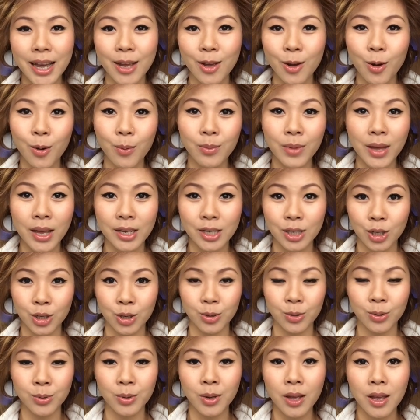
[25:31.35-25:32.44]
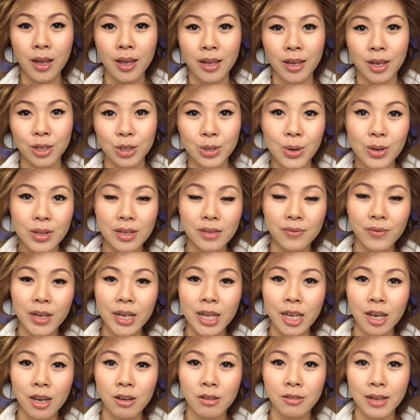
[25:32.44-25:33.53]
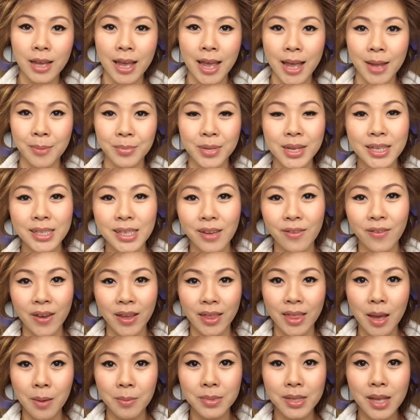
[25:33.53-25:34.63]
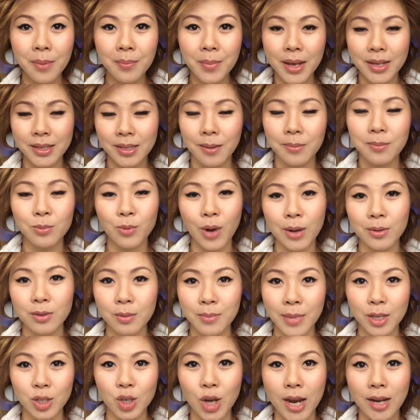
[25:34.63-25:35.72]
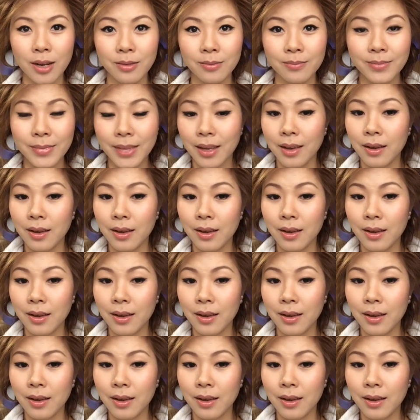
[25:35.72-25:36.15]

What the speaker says: I hope that you enjoyed this video, and please give it a thumbs up and subscribe to my channel.